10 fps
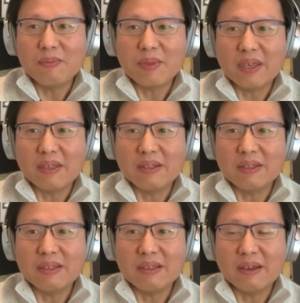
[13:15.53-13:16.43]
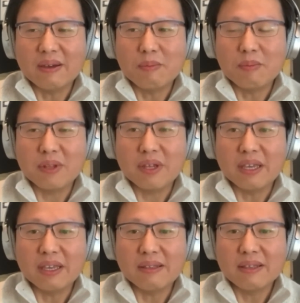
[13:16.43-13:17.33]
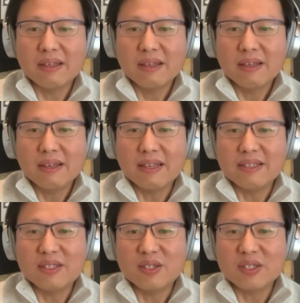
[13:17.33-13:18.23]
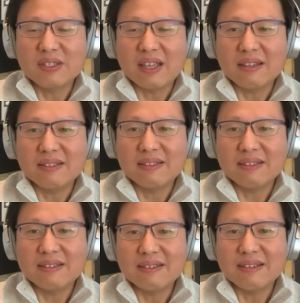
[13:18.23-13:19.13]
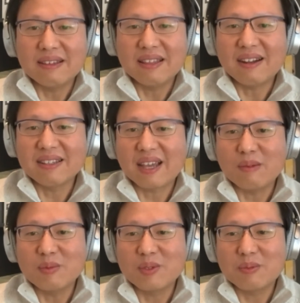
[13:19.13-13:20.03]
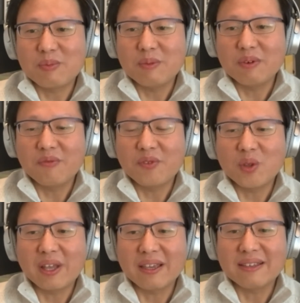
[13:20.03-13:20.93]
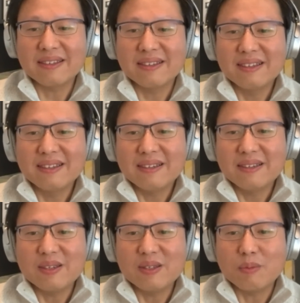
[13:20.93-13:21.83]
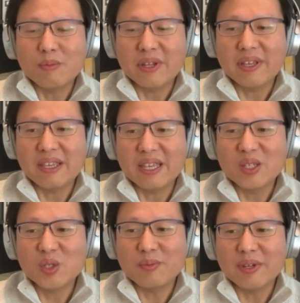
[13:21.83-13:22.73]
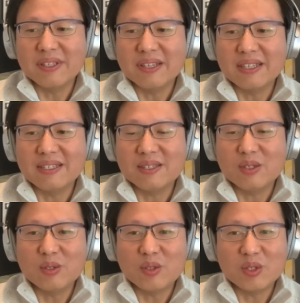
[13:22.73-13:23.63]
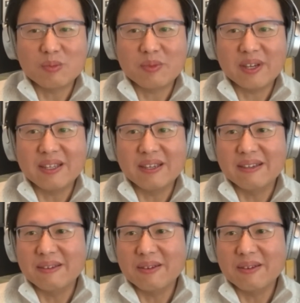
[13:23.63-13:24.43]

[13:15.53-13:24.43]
in playing. It's just not, a lot of times people feel like, playing instrument is you just play the